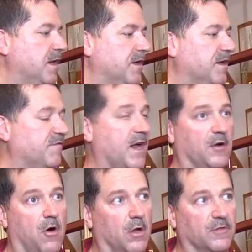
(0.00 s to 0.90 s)
In
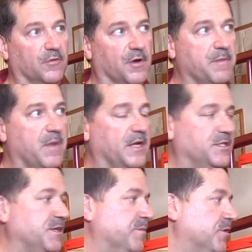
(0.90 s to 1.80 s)
fact, all of Green Bay's
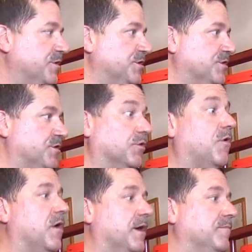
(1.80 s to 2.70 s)
steamer engines are
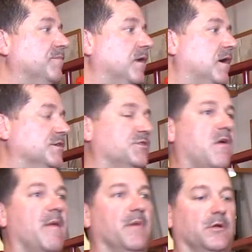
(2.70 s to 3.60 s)
gone,
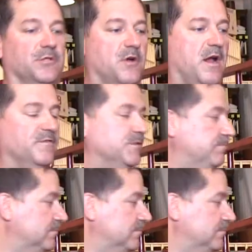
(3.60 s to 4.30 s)
scrap metal drives.